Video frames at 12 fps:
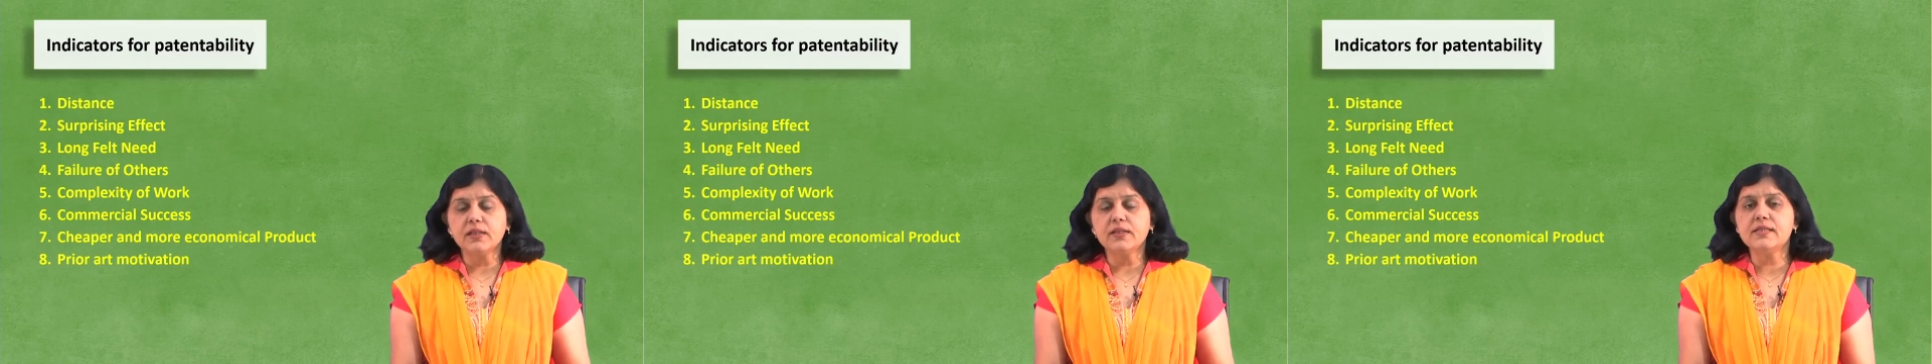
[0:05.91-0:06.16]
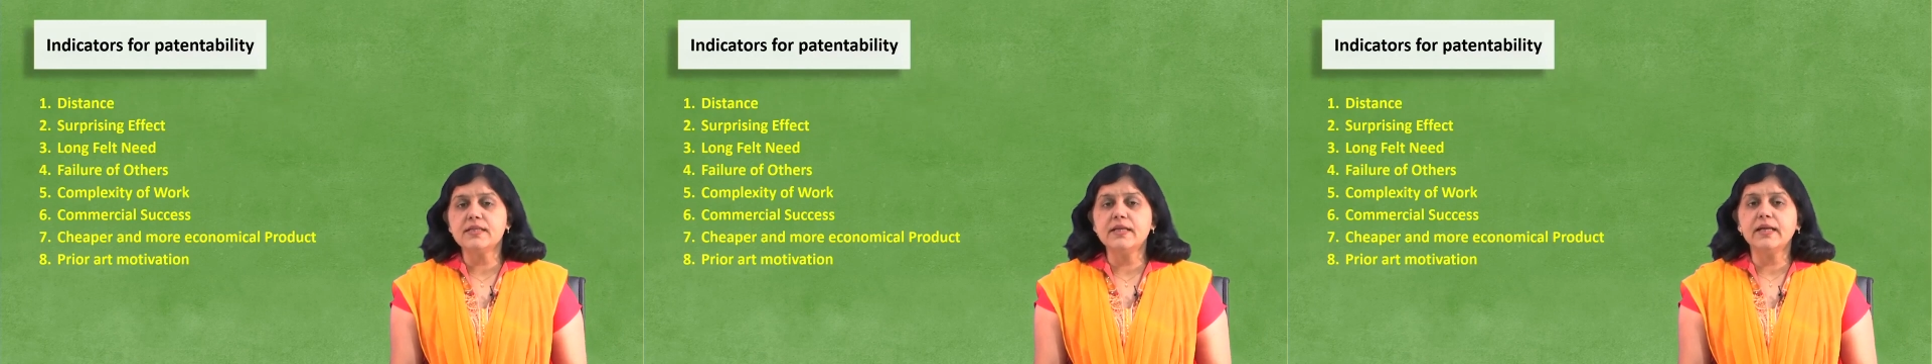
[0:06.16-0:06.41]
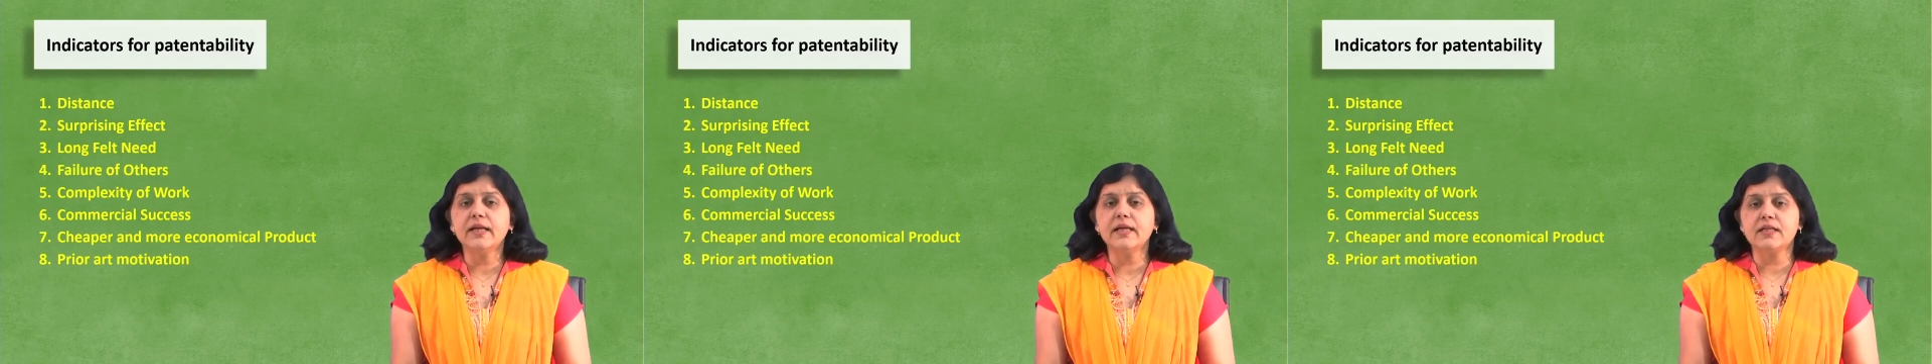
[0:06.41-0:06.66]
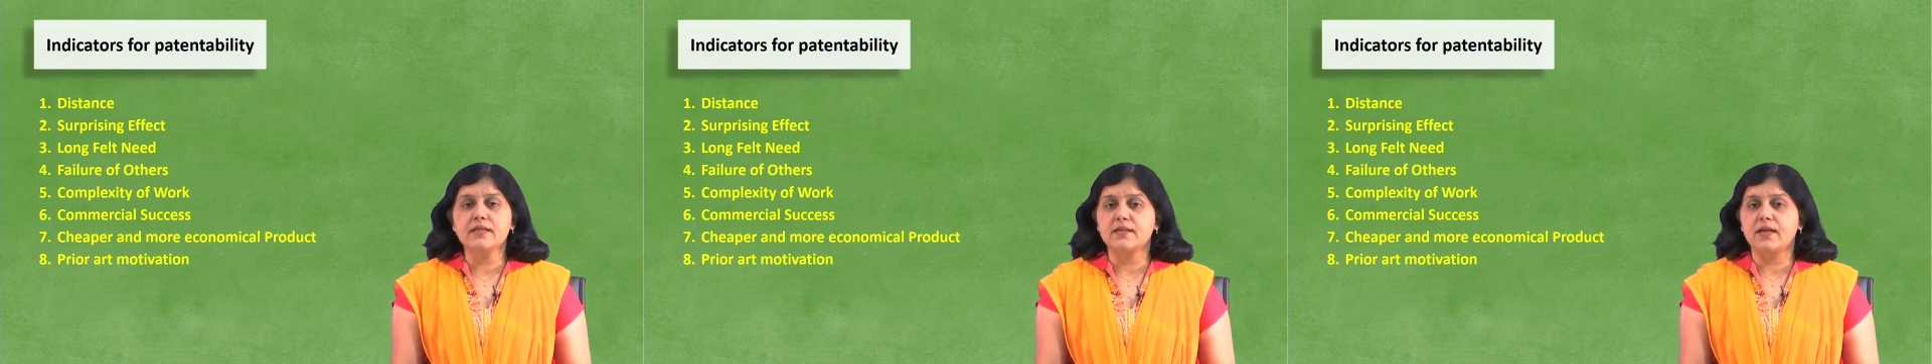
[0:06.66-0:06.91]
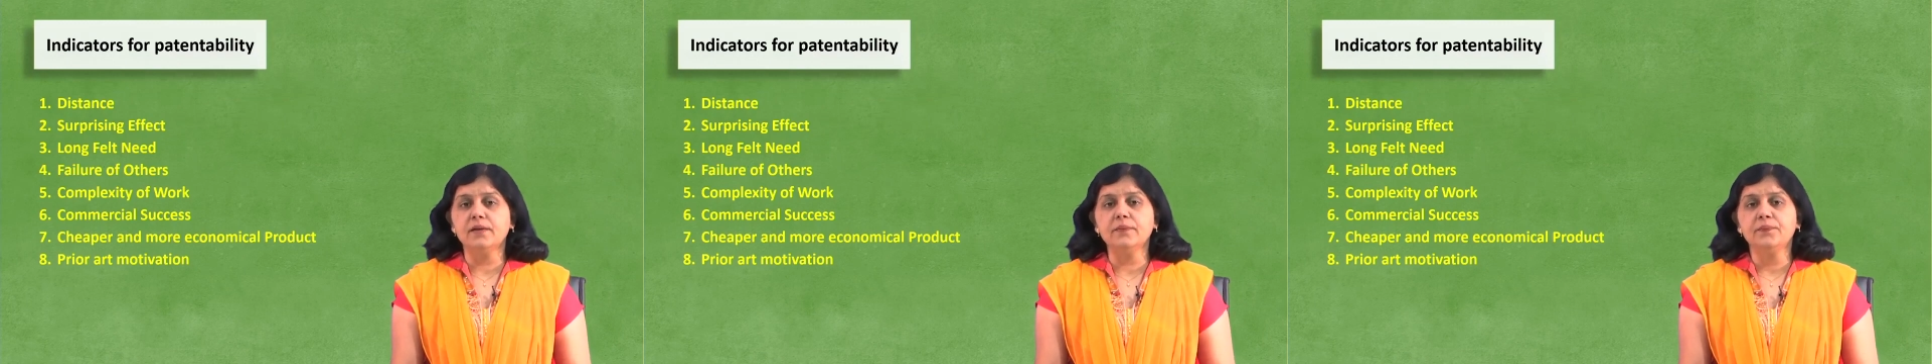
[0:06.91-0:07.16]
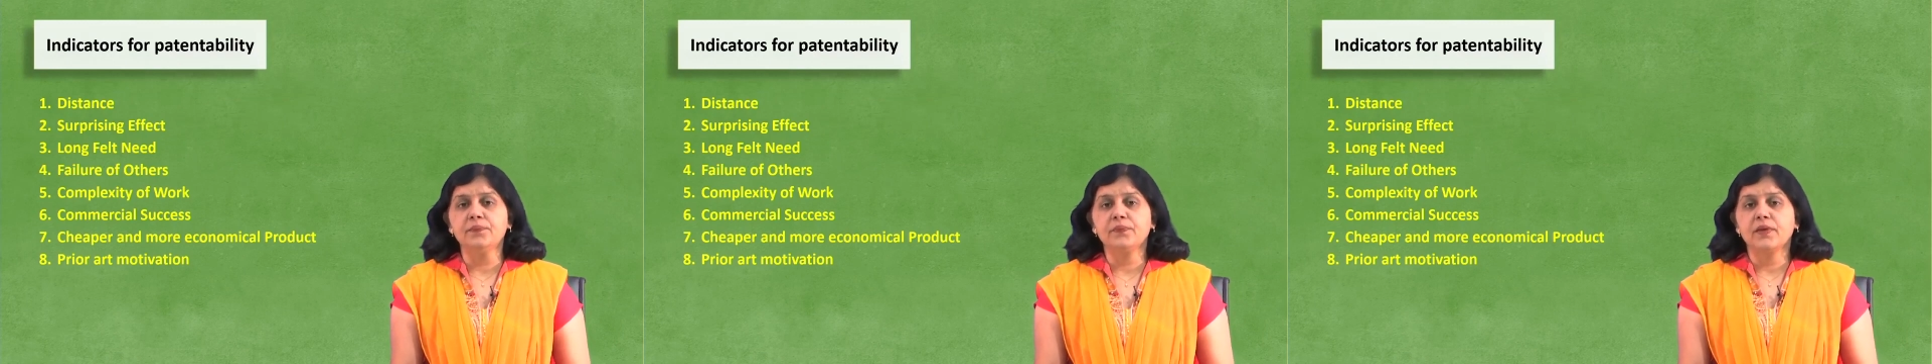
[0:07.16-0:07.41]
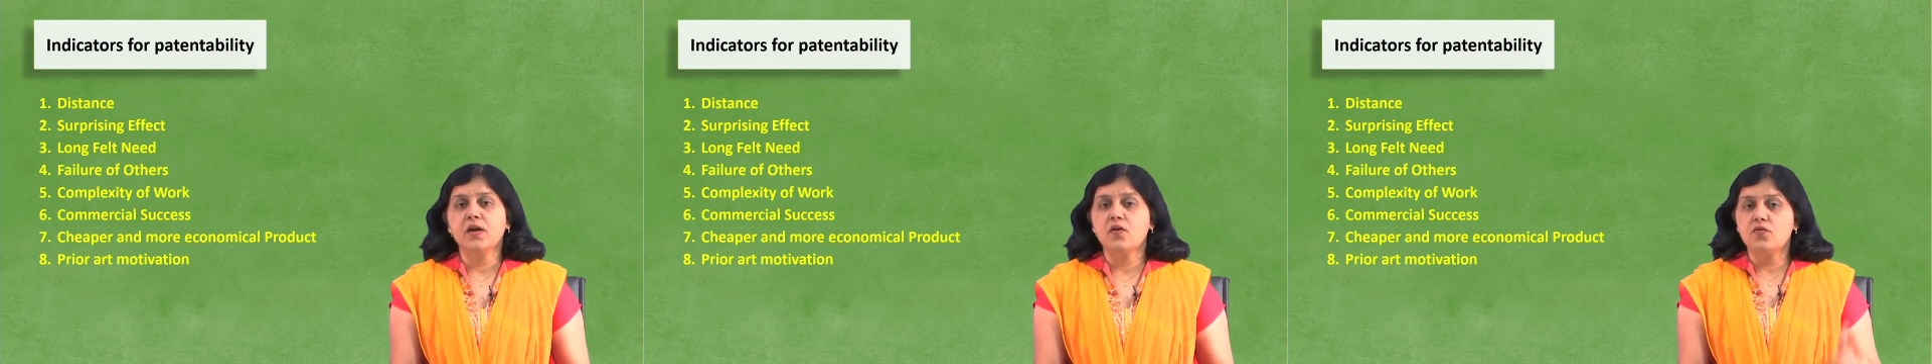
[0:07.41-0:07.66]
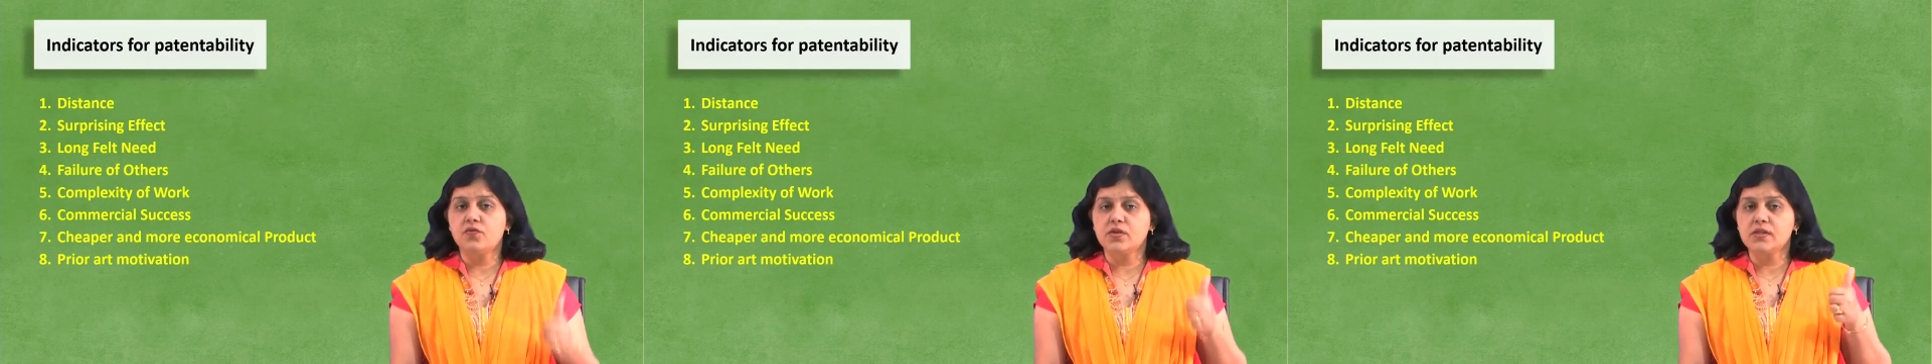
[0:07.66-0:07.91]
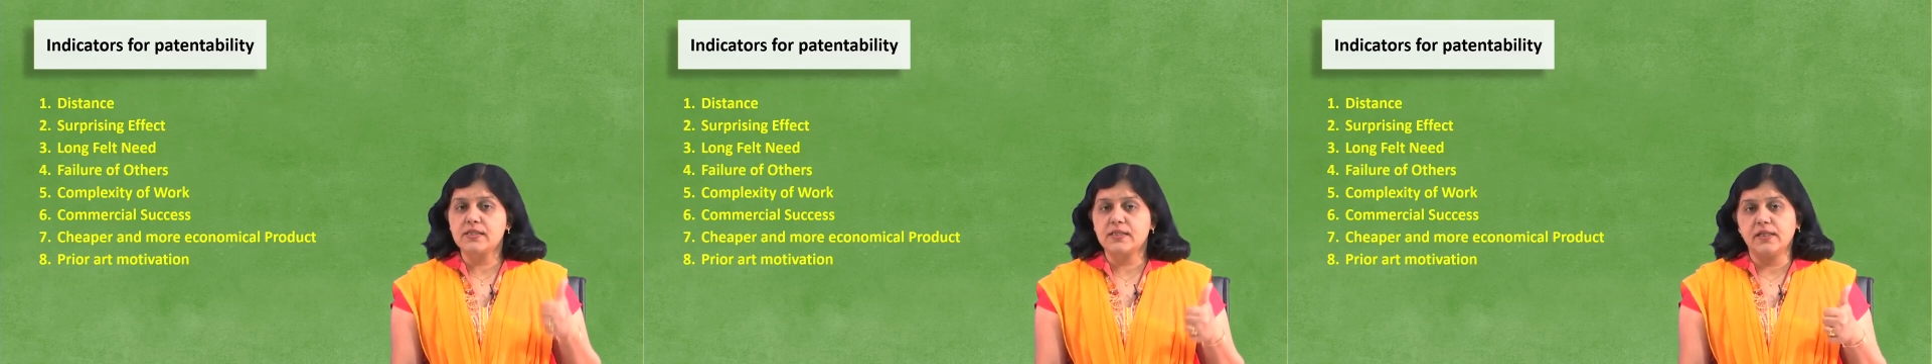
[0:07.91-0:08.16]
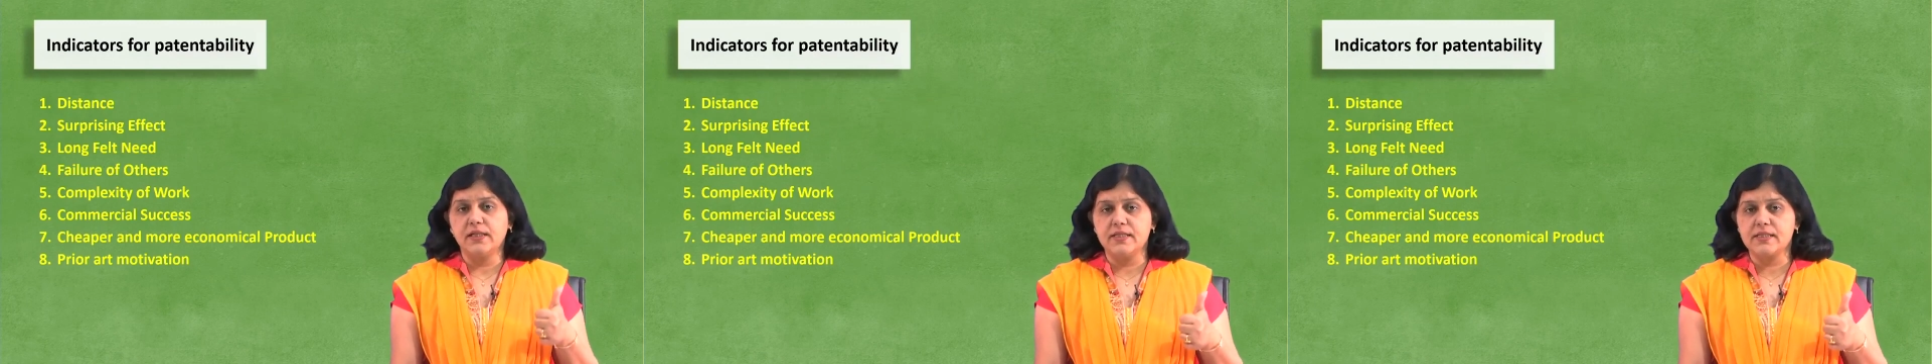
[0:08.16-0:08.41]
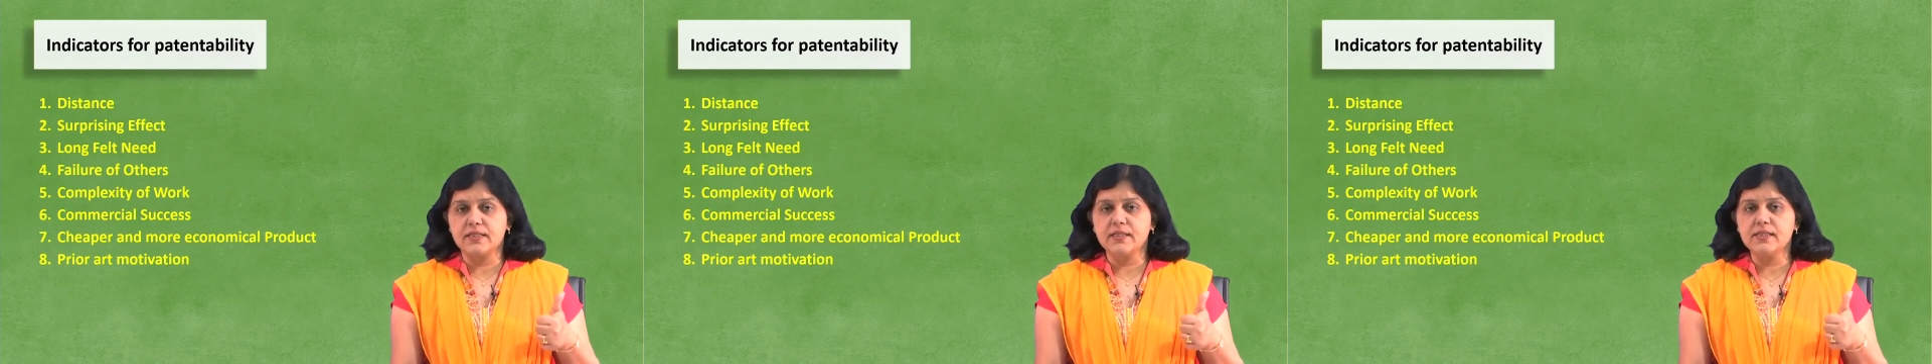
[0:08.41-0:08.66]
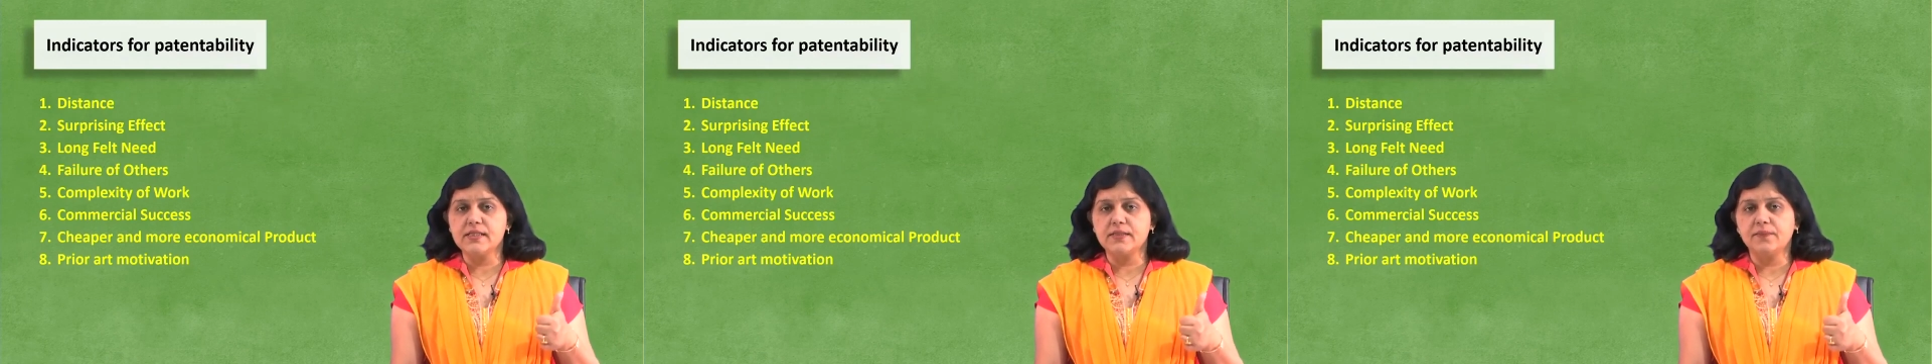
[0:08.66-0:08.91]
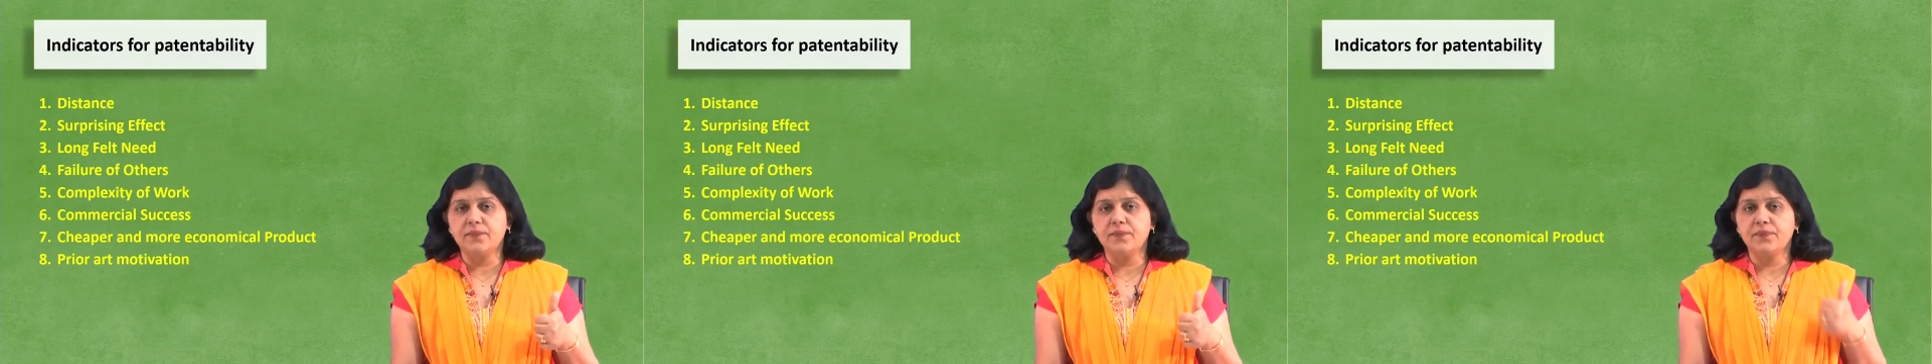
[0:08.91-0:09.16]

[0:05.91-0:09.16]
These indicators are: first, distance;